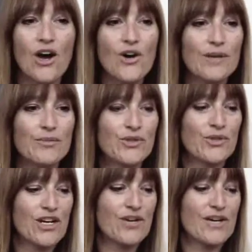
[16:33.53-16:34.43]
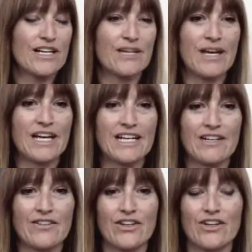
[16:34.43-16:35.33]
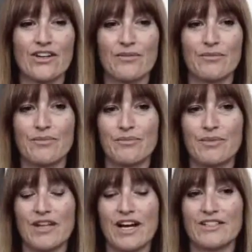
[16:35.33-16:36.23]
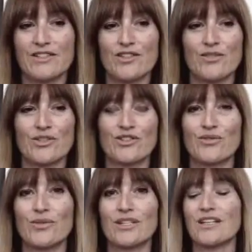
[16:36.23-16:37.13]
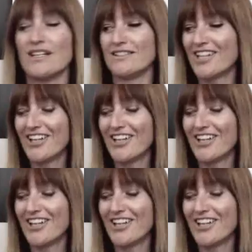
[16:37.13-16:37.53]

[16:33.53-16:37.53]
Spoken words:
Oh, I'm doing all right. I'm hanging in there. I'm glad it's almost the weekend.